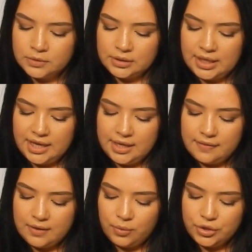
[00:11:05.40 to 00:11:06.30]
Okay,
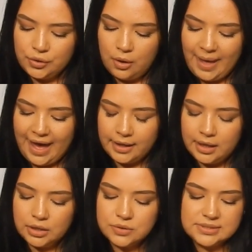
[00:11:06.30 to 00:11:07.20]
and then when you go back,
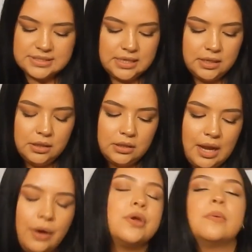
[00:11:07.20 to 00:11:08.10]
you see
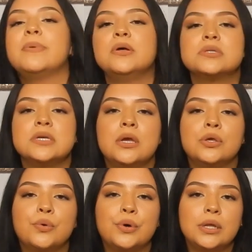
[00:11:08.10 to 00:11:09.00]
now you're building
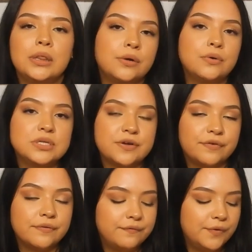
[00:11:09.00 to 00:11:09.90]
your little
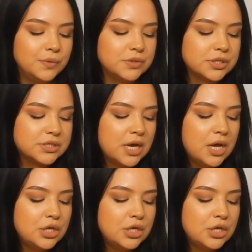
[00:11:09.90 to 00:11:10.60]
different folders.